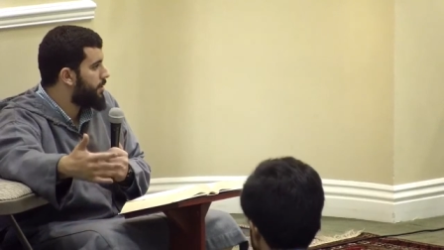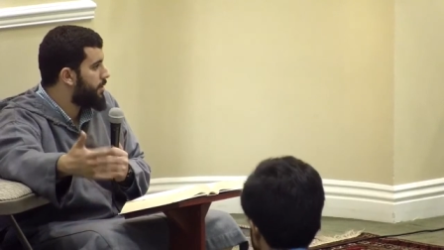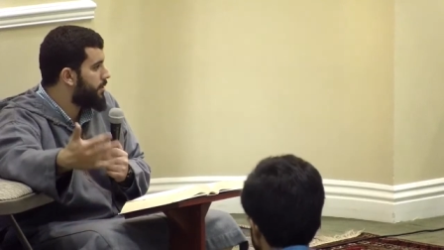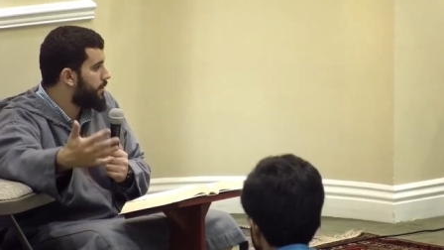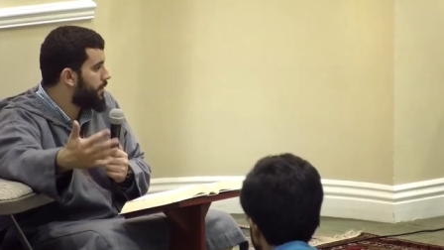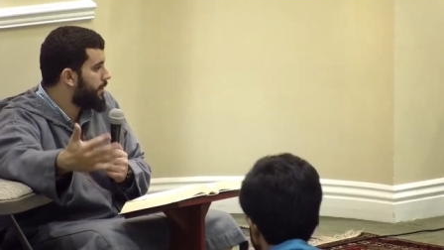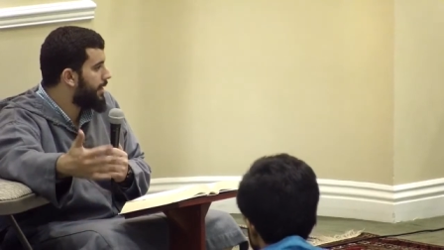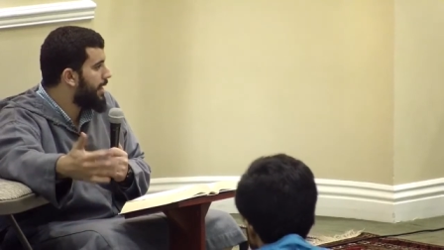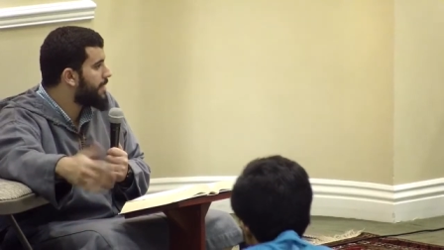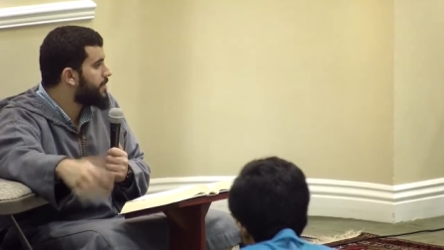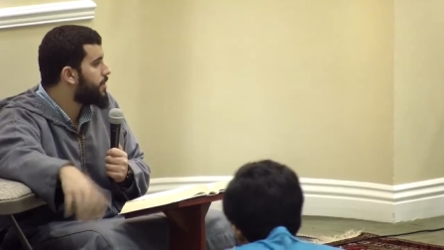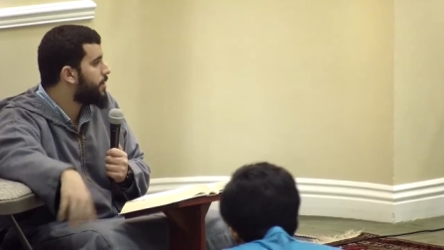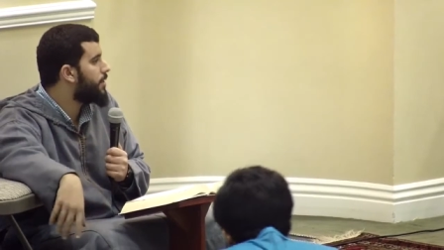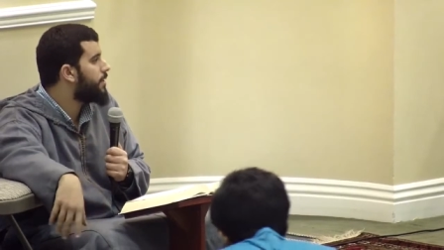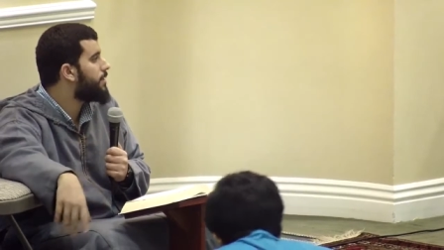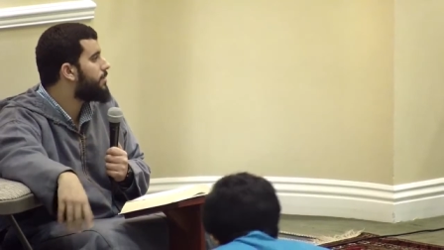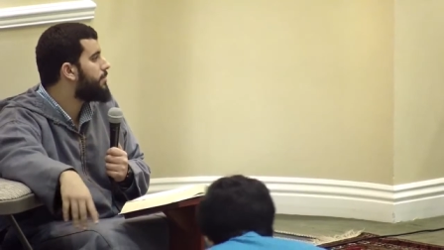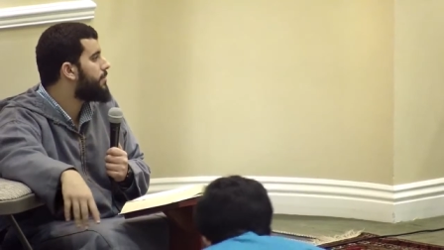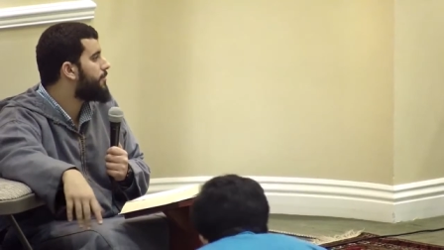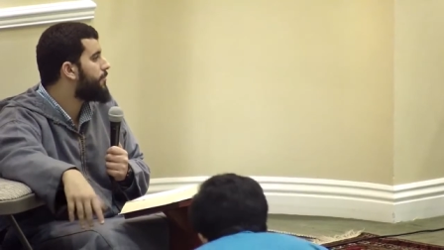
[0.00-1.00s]
lesson,
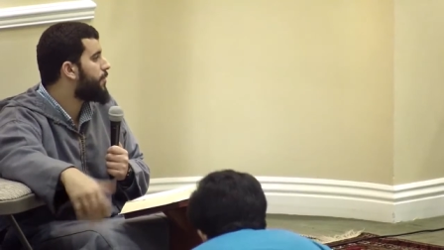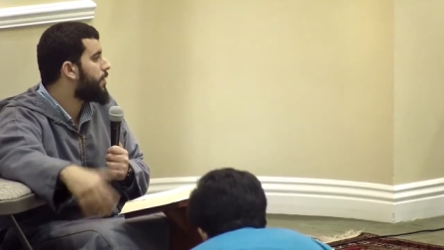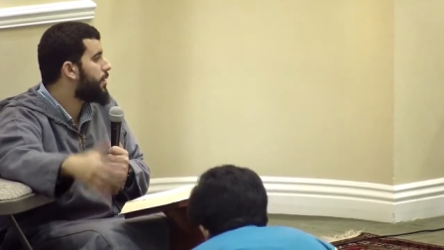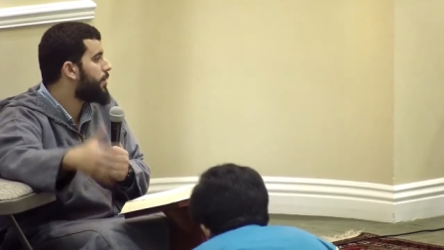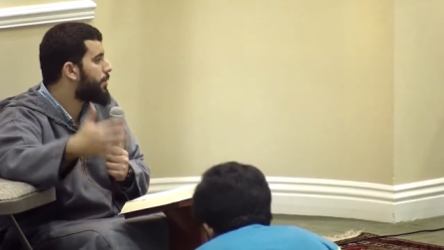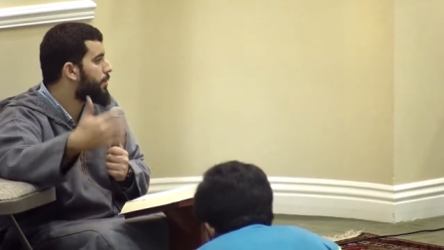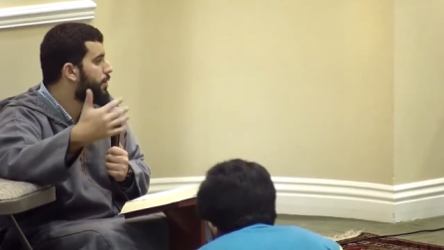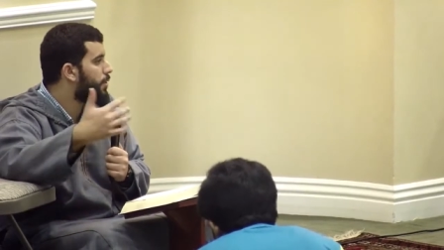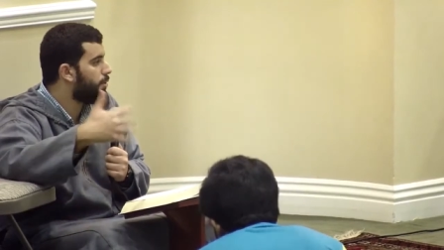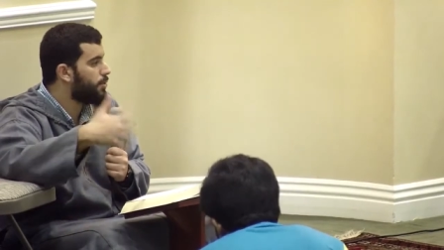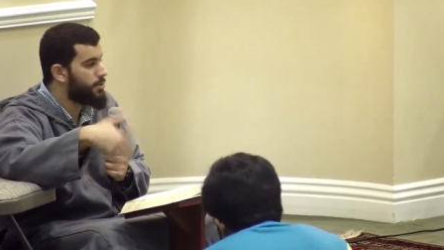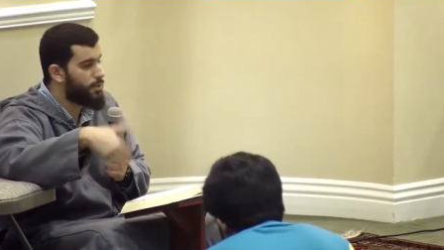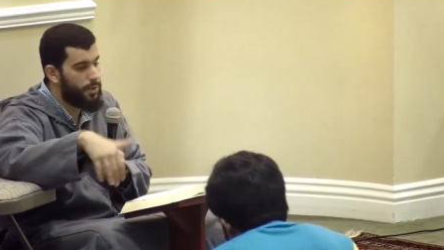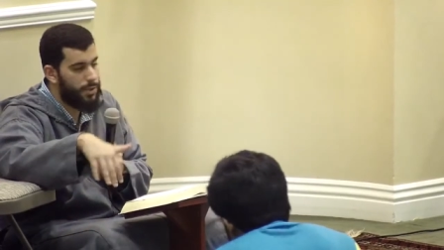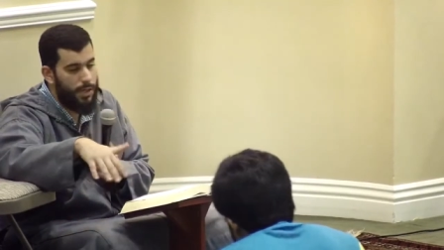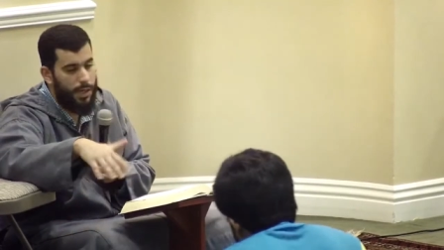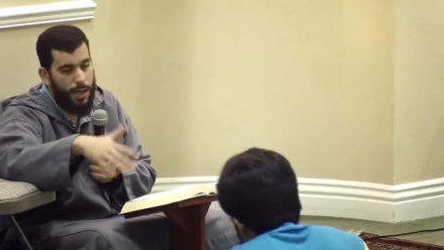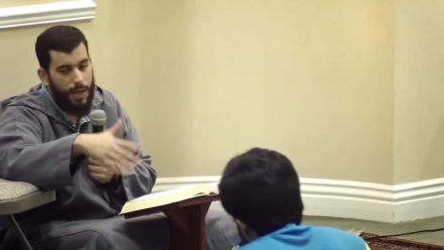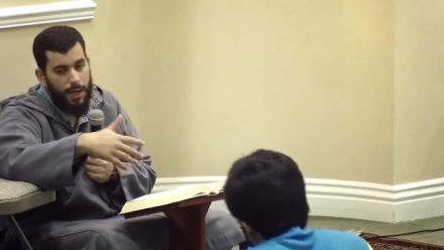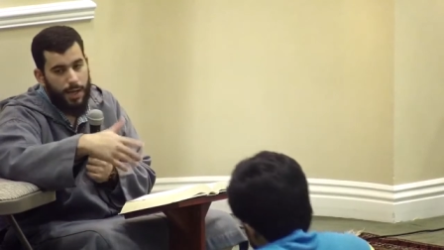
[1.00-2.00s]
before he would go to the
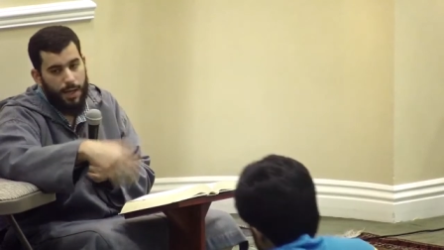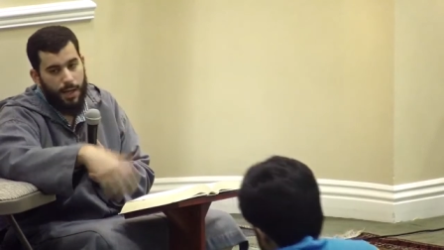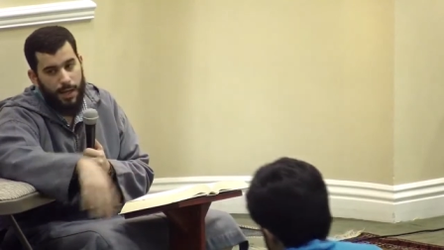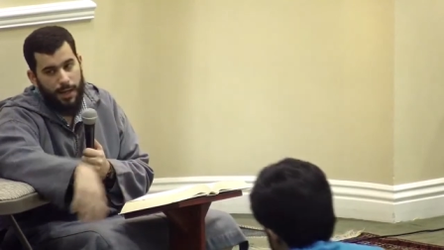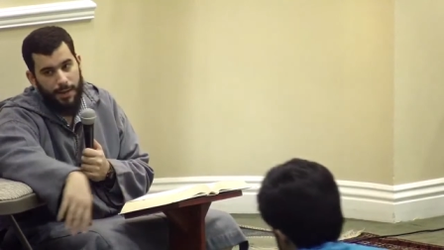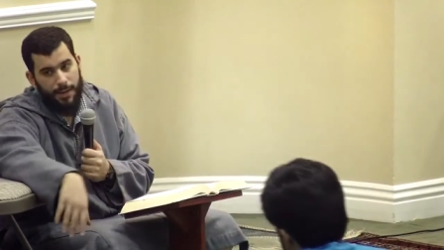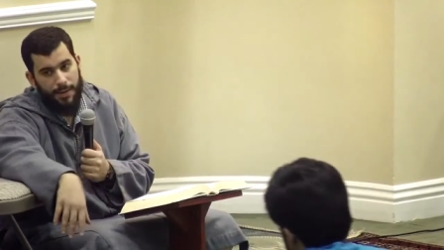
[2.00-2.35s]
halaqah.